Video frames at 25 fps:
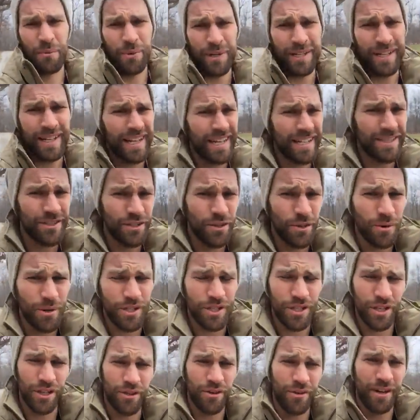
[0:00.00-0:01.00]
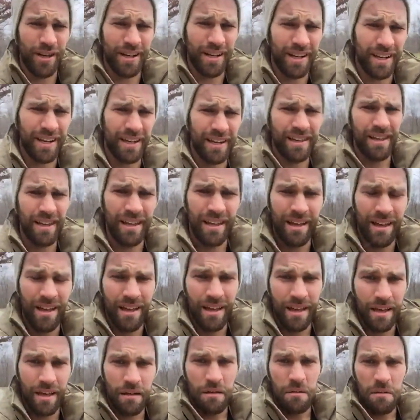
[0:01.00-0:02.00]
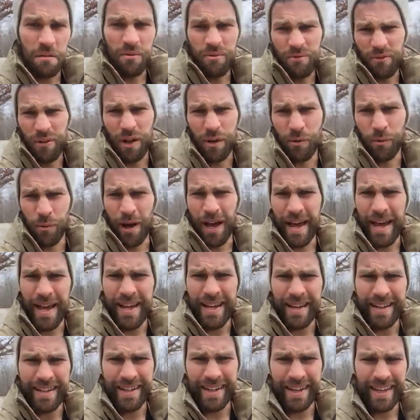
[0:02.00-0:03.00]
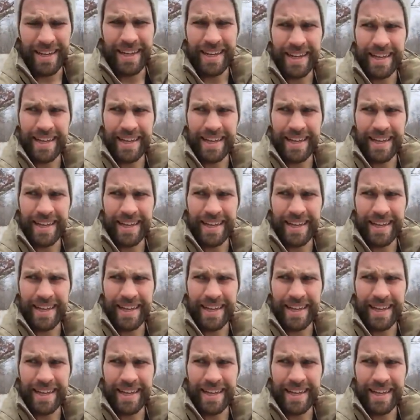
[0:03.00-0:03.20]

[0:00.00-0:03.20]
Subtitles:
we could get to know each other in a fun way, and